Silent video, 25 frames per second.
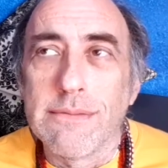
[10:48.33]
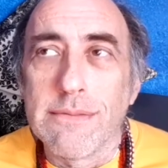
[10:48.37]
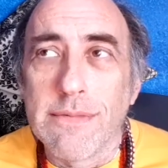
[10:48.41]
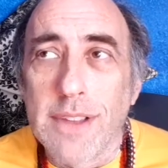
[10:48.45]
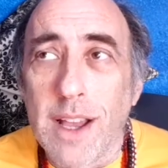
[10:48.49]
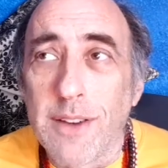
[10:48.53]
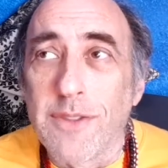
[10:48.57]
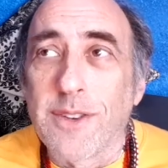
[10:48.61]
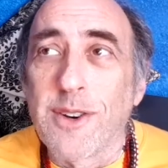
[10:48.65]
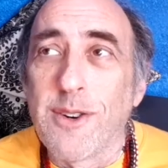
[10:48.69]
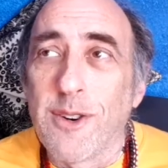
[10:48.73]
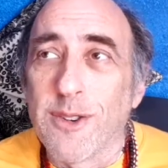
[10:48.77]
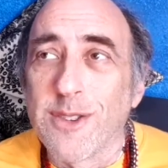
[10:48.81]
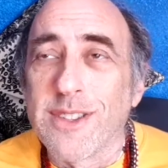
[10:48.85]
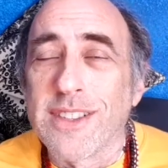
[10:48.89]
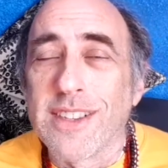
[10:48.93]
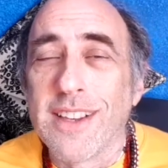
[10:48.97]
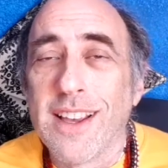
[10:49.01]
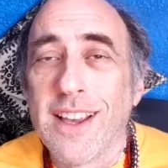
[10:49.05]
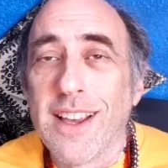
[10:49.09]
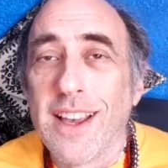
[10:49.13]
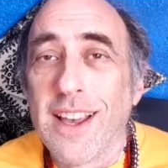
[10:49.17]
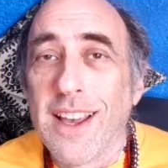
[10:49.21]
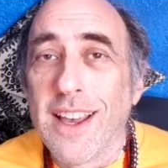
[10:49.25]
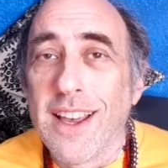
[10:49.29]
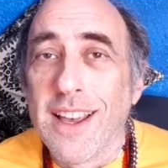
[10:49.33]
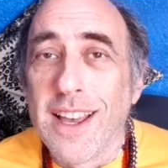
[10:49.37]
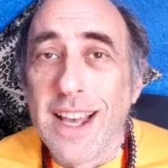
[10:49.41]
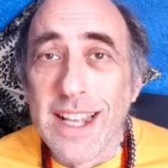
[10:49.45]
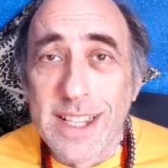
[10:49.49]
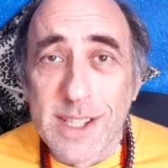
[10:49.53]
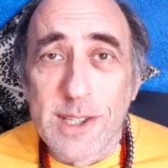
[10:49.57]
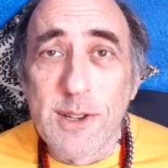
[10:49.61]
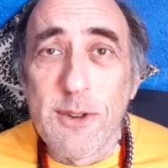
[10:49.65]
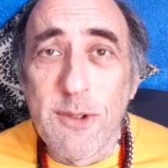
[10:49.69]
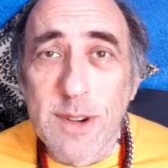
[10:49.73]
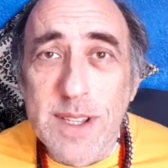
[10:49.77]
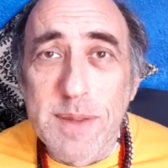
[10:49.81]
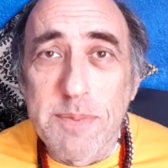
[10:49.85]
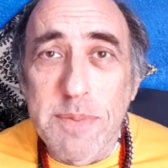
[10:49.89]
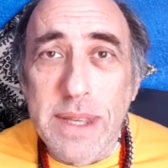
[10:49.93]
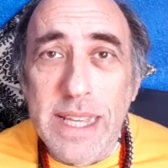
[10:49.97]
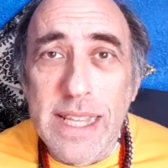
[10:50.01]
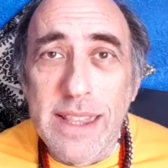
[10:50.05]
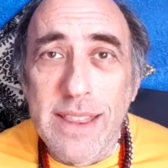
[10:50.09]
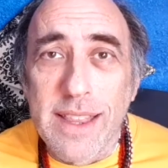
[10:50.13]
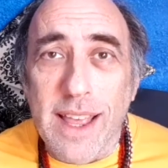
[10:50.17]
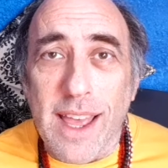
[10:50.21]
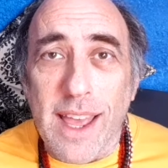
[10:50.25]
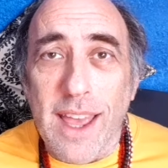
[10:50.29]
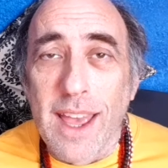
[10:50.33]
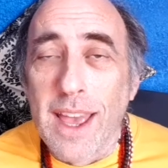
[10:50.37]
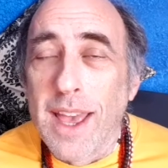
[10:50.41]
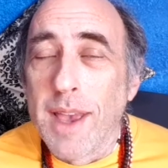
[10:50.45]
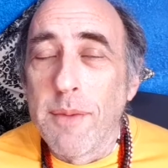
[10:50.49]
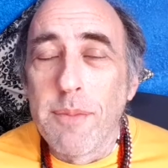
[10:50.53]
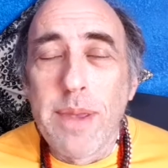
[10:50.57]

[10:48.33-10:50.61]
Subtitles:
Of course, it's always been there.